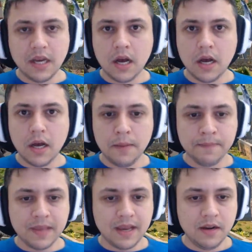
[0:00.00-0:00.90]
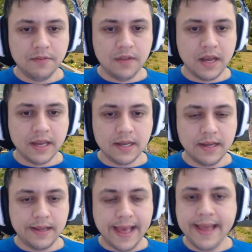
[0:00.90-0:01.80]
kind of
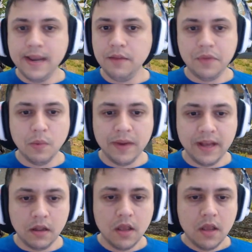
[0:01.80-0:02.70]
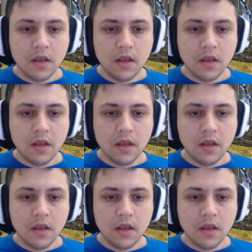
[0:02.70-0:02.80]
like head, if you will,